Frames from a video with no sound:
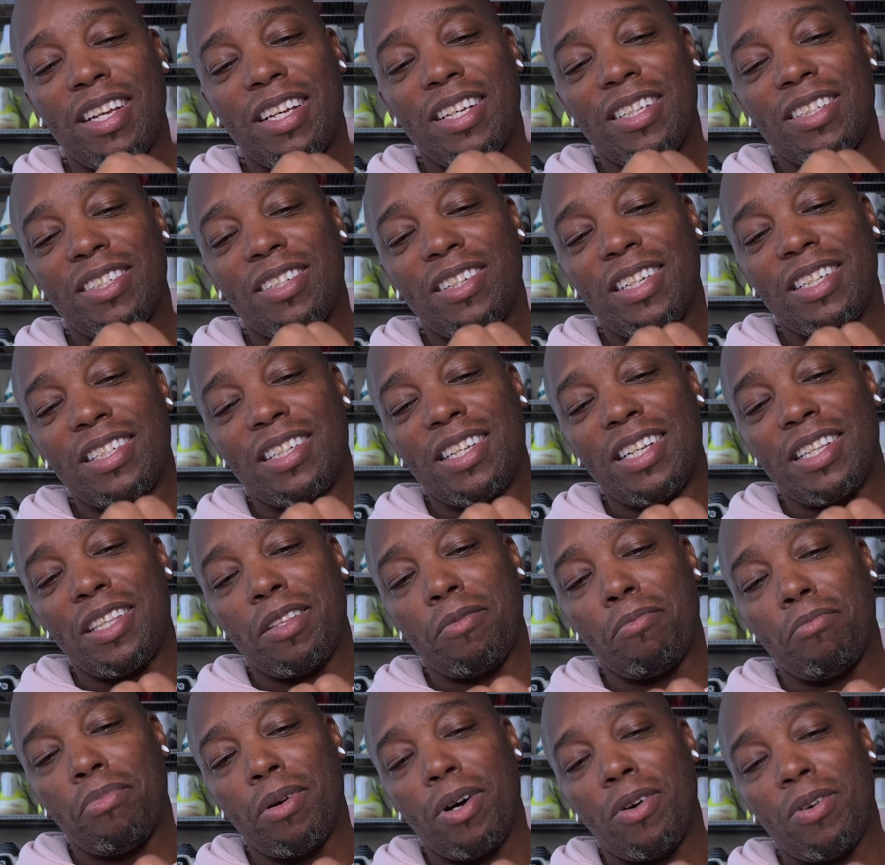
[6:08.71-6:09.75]
So let's get
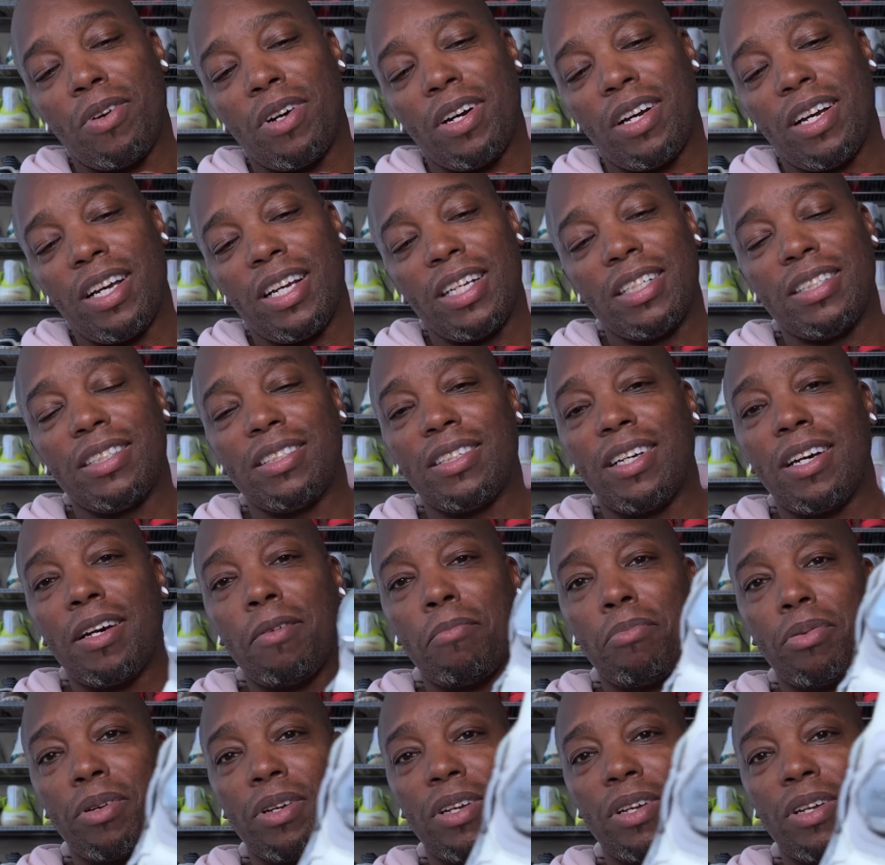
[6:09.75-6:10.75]
the BOA heads up.